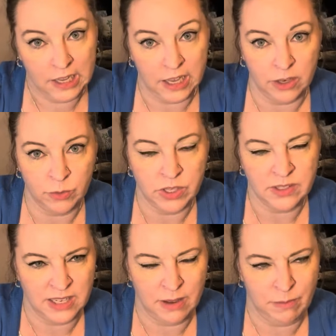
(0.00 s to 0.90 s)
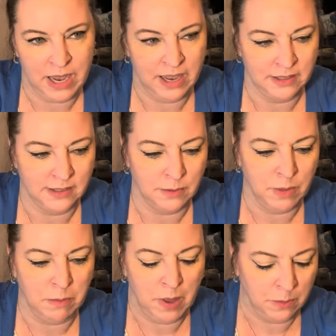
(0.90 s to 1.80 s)
and we used to get bats and
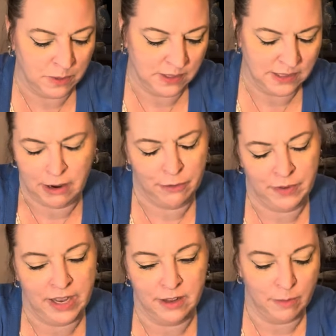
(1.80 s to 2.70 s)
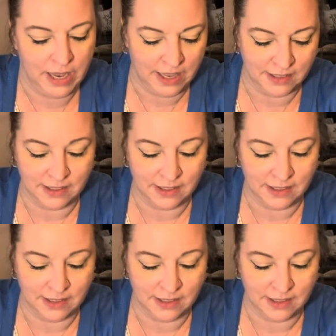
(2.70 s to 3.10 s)
my mom was terrified of the bats